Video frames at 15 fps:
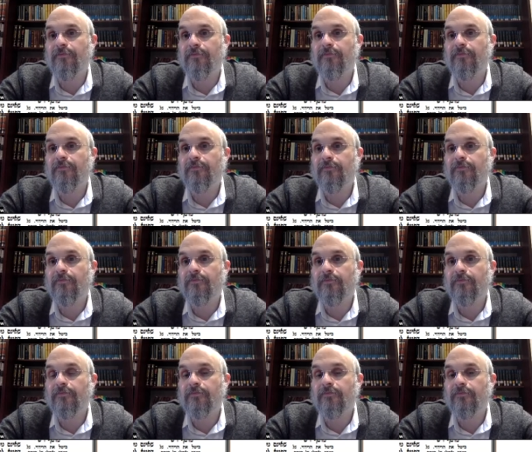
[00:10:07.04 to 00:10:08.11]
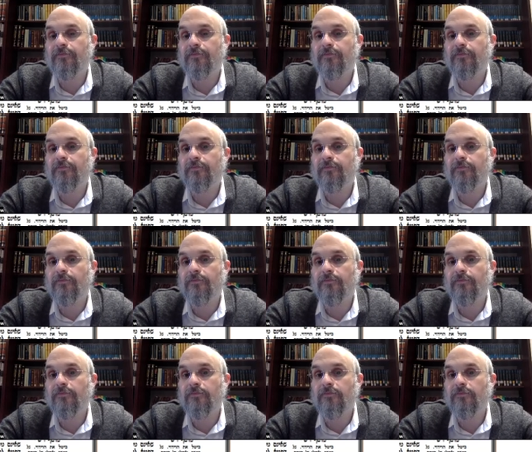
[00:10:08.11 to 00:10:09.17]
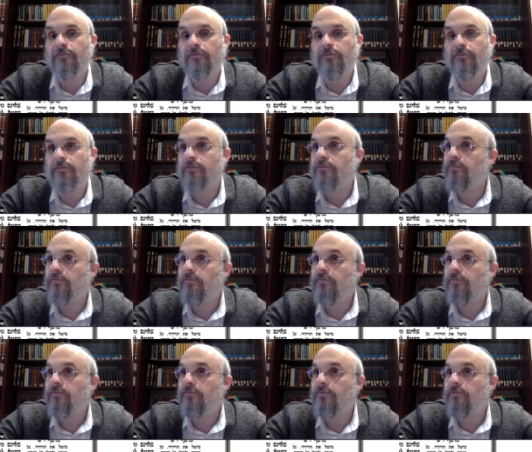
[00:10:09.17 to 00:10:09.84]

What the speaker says: Nobody speaks.